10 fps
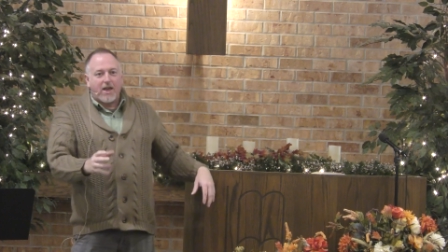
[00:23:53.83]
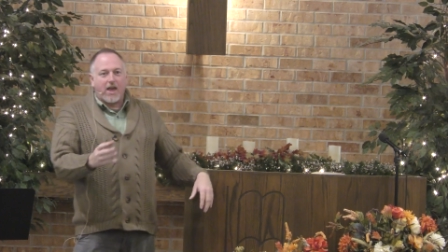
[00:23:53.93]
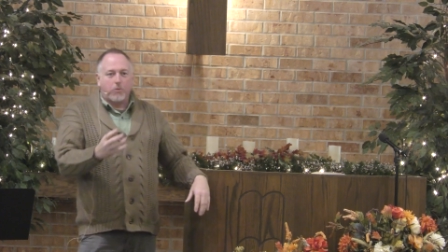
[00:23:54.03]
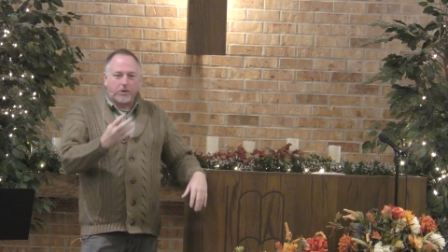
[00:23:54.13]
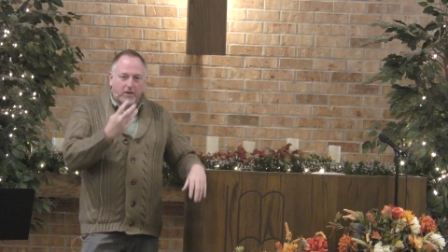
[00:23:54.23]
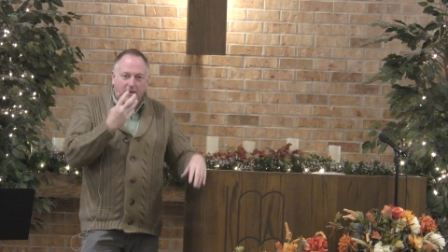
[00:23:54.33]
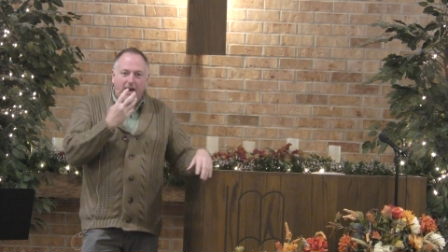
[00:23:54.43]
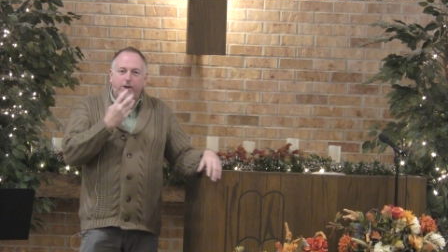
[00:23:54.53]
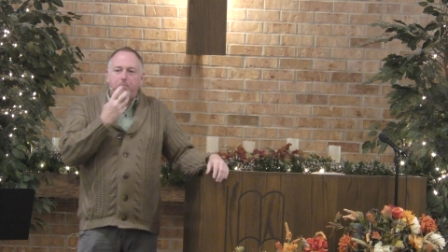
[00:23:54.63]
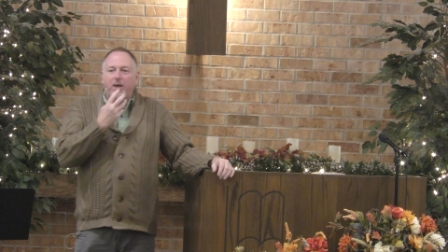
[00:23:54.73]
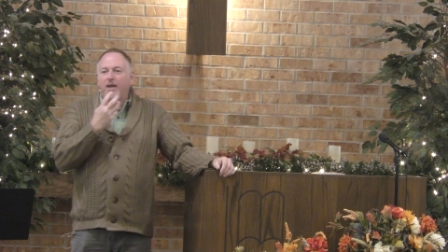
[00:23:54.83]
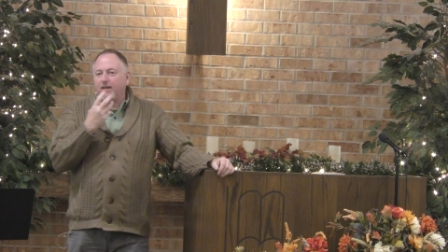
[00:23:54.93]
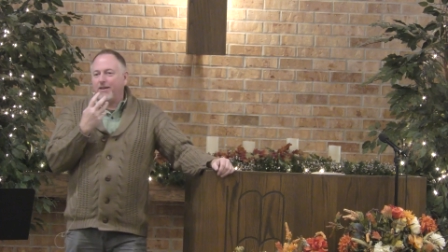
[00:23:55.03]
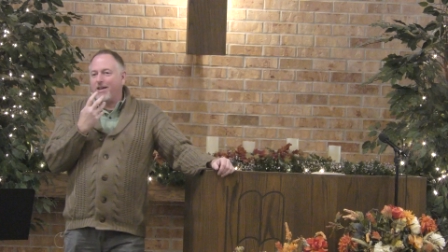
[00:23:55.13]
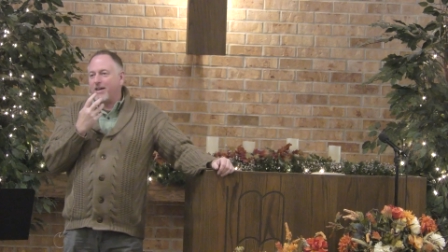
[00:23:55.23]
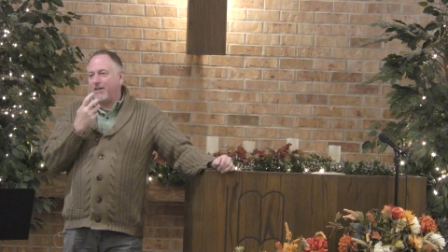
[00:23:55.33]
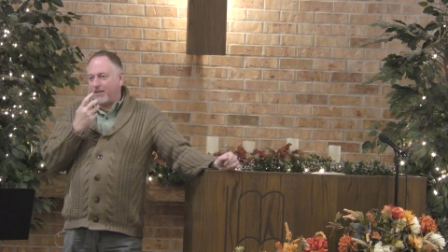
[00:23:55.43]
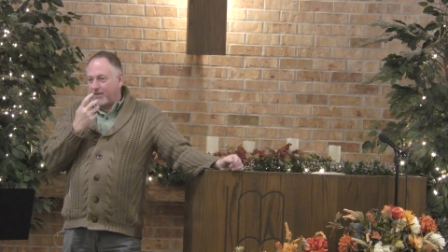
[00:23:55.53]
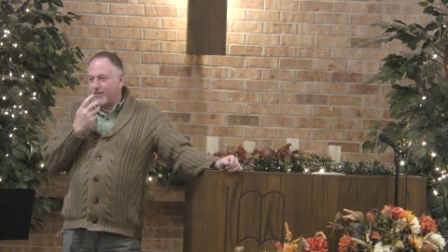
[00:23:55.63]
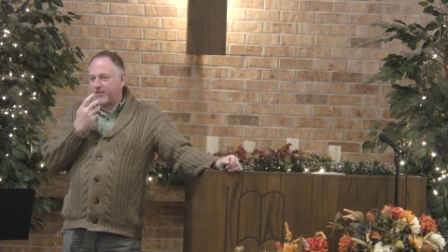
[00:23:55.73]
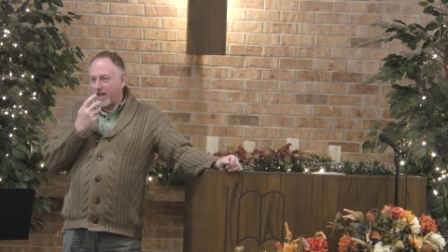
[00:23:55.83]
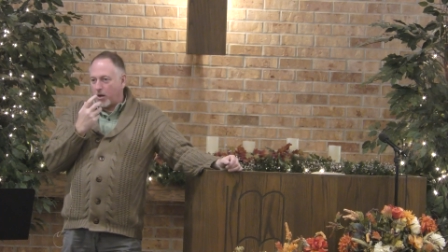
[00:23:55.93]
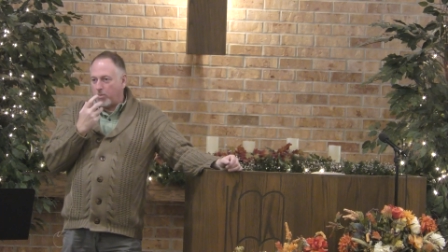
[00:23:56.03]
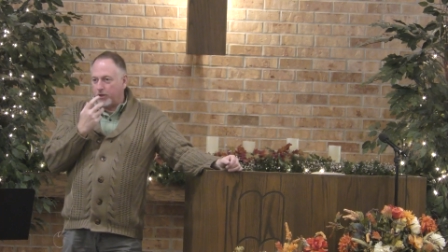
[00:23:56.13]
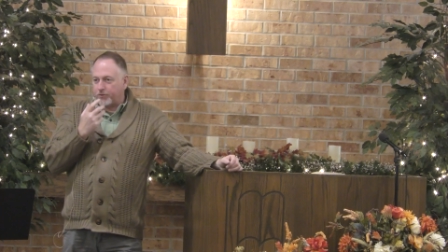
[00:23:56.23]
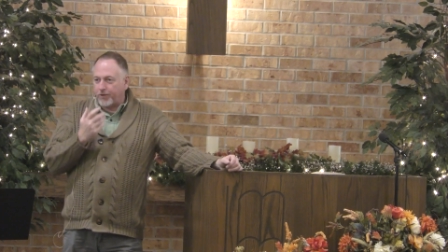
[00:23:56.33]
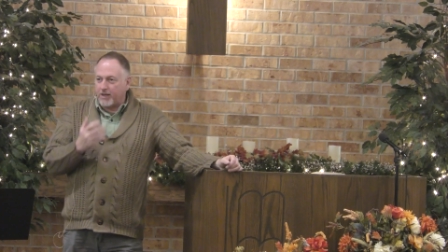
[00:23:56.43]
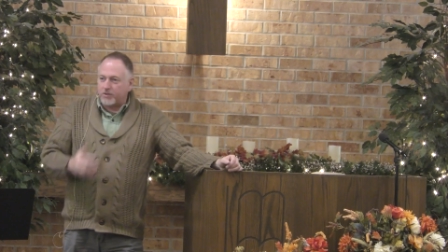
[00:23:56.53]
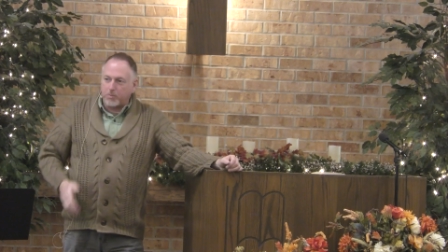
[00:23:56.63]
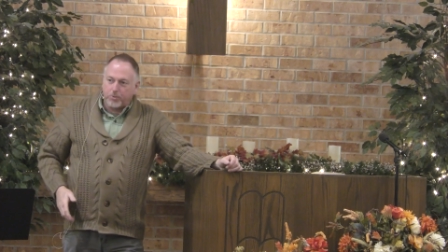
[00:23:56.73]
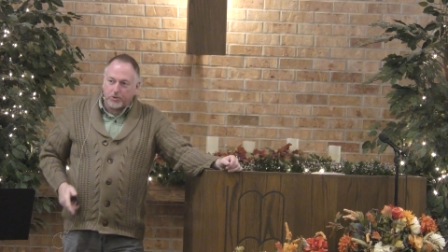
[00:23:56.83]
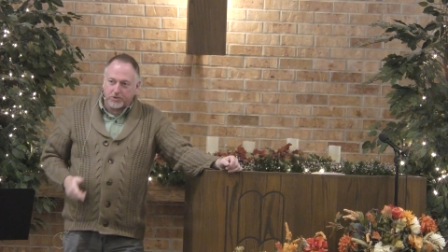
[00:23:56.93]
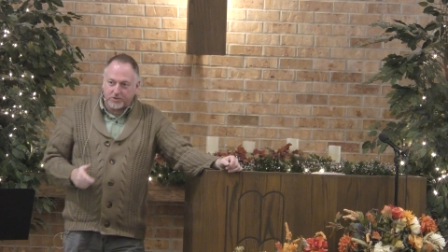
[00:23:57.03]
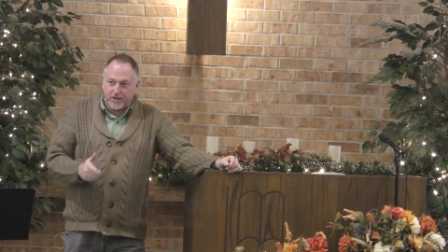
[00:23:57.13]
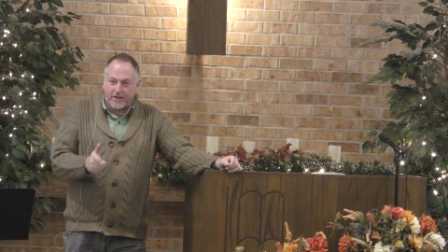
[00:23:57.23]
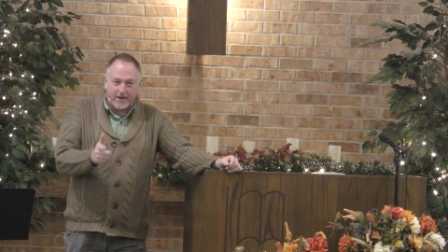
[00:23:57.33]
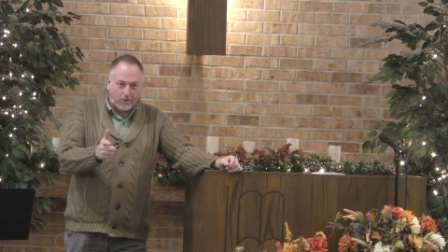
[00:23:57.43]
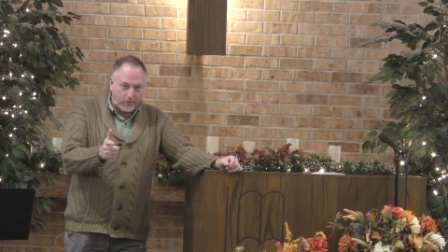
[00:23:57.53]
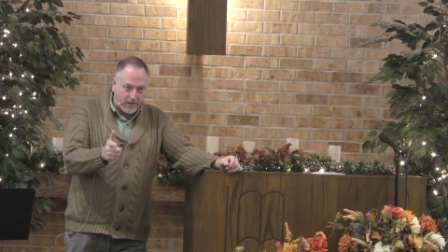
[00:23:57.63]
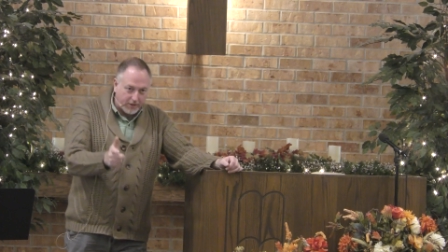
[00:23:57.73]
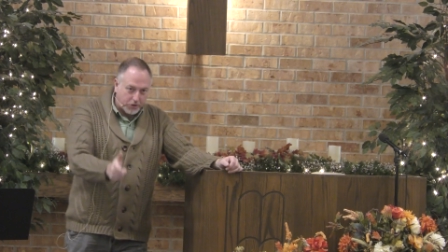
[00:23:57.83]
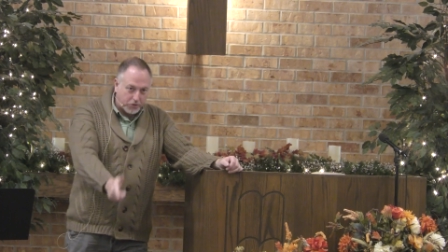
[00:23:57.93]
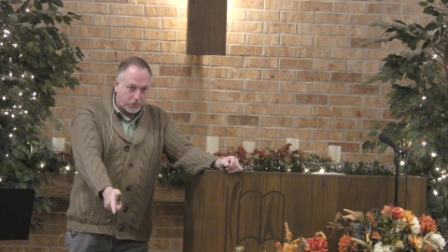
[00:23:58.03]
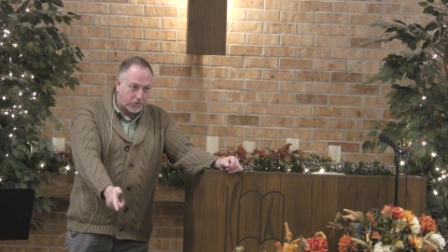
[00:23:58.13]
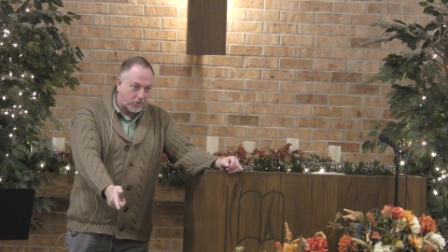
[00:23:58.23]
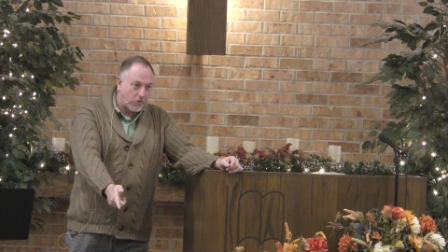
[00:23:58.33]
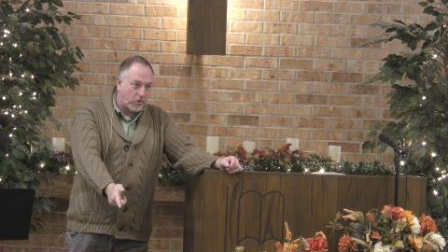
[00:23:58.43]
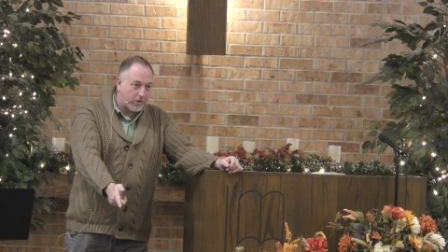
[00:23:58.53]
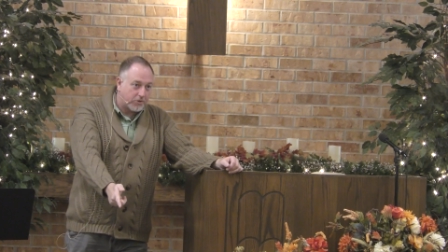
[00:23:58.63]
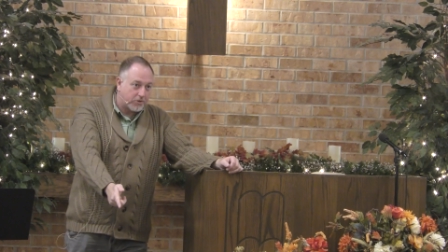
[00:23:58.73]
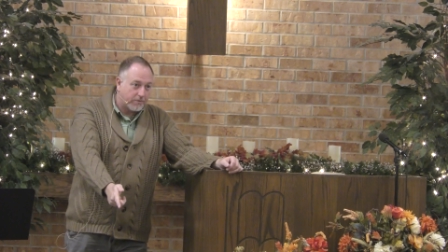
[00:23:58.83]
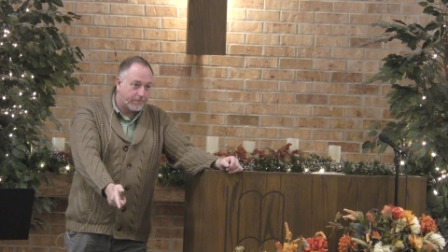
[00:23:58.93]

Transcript: and with a lot of pain and agony in this cowboy's face, he pulls his gun out and he shoots the horse.